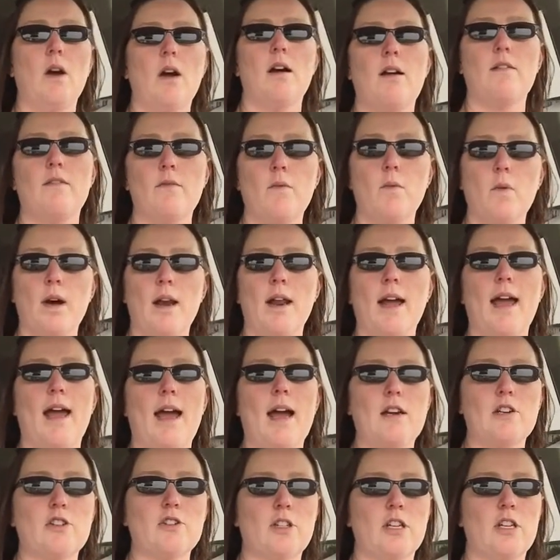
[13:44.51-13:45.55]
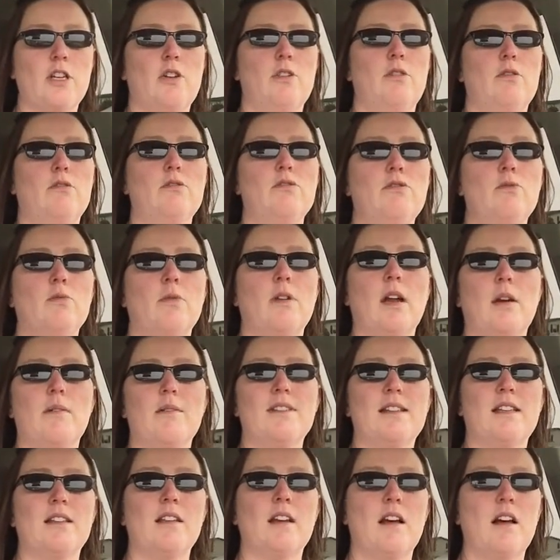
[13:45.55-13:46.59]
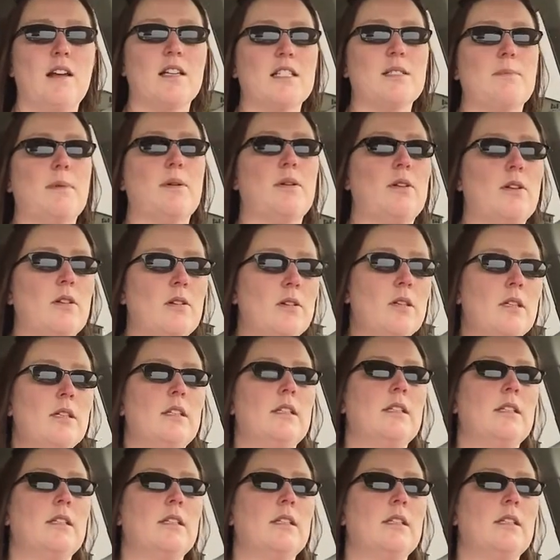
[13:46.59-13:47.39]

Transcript: of what I actually used when I was at the hospital.